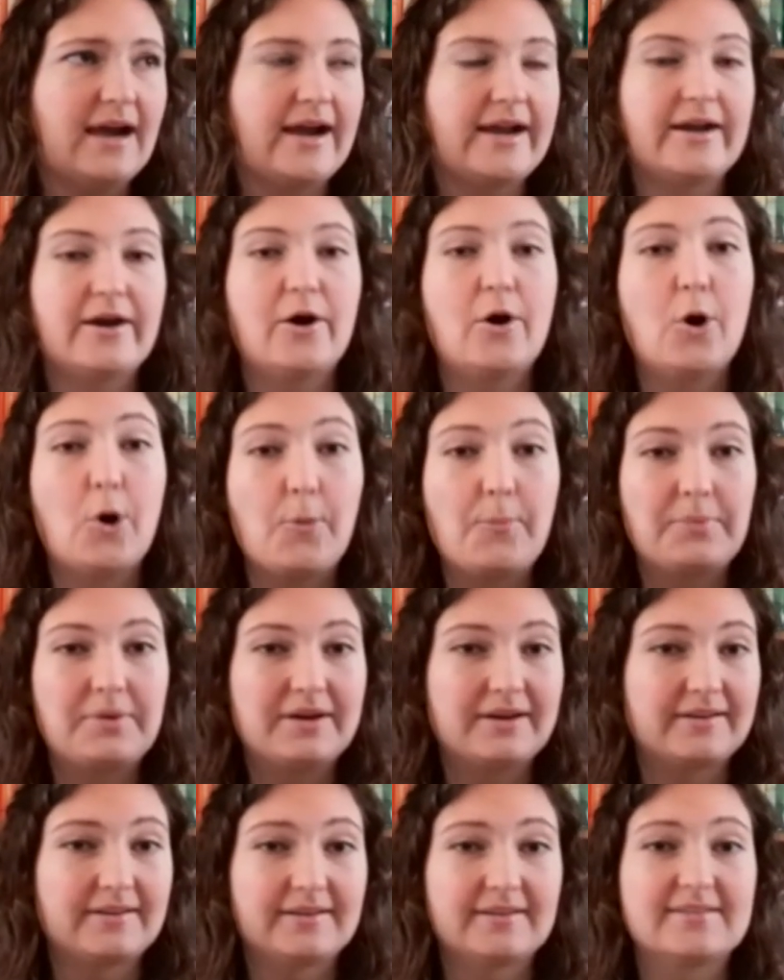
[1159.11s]
I hope
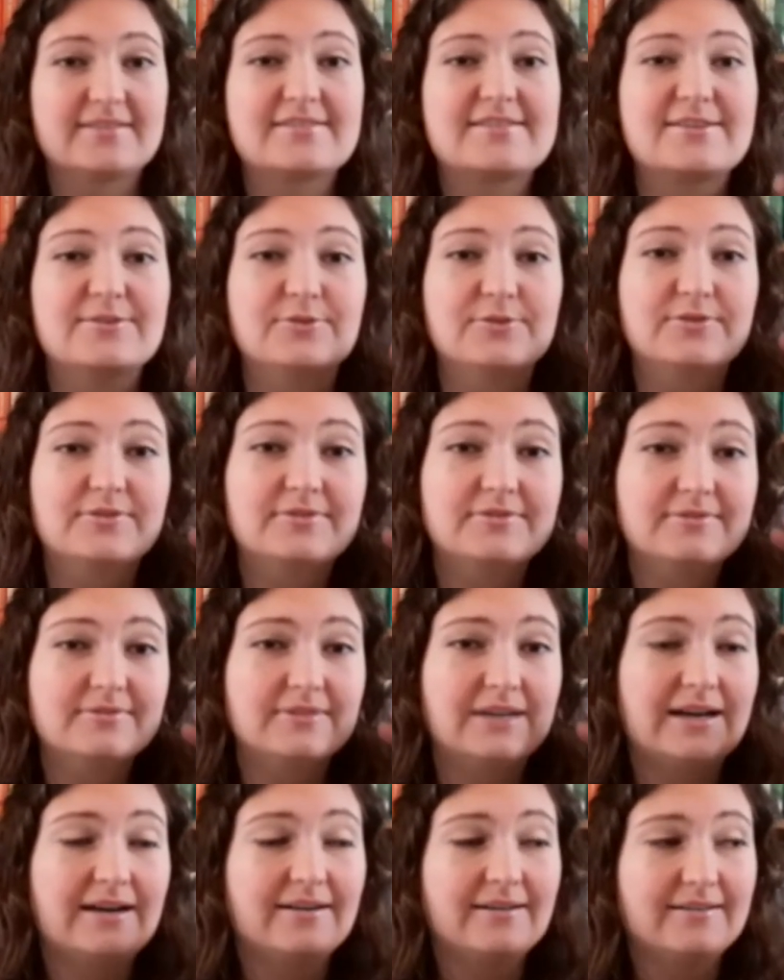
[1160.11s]
that it's still
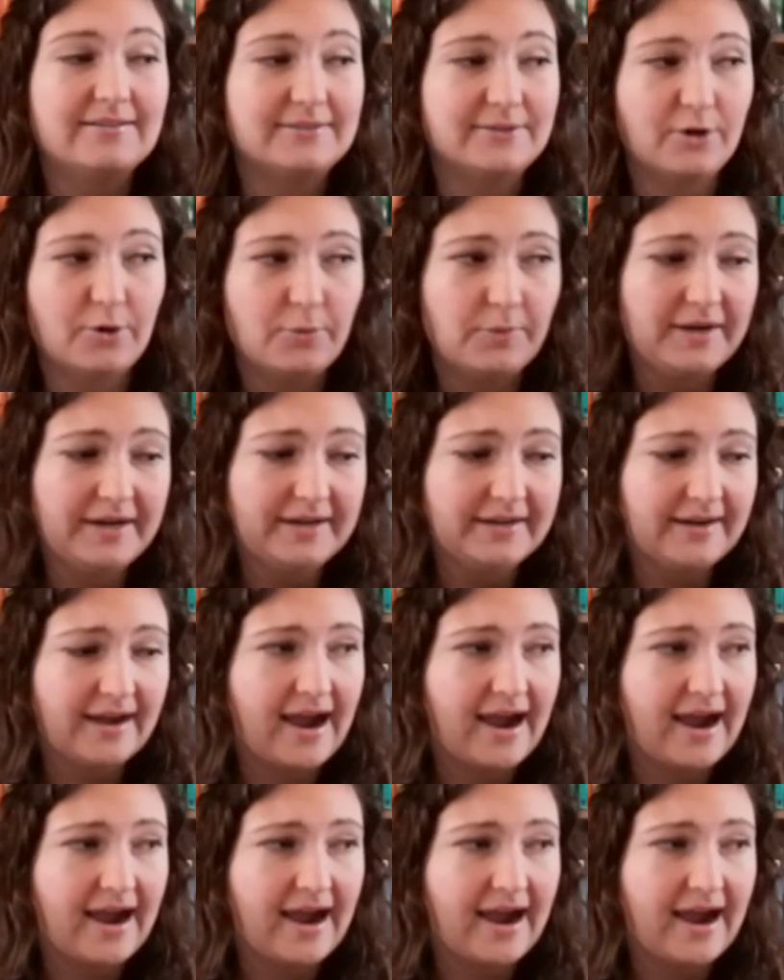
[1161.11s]
going.